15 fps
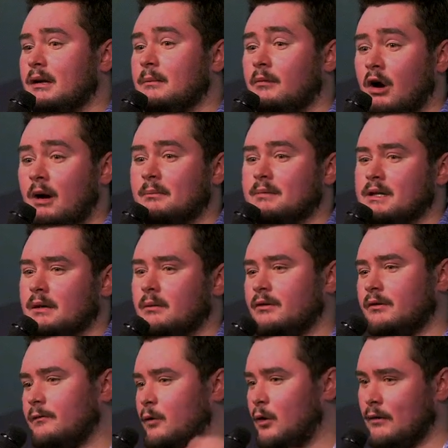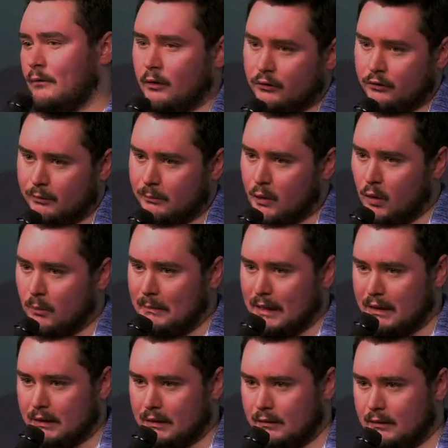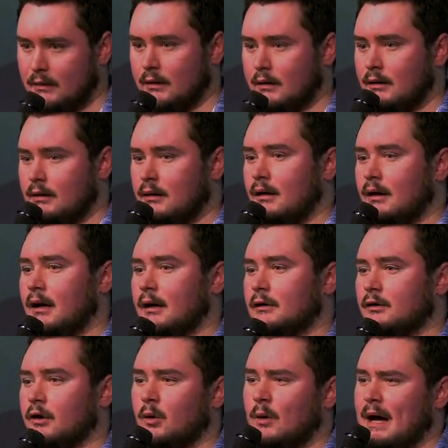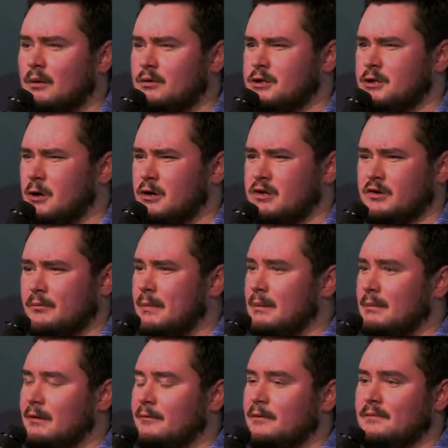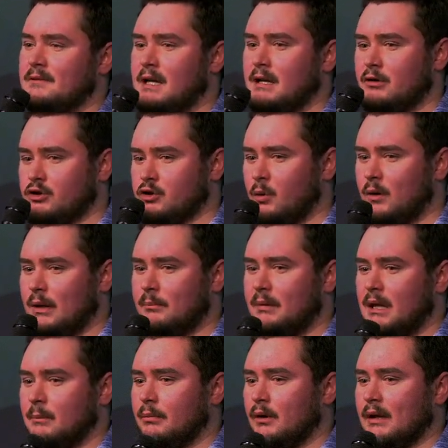Brompton. It was a very, very small meeting at a little house church of maybe 15 or 20 people.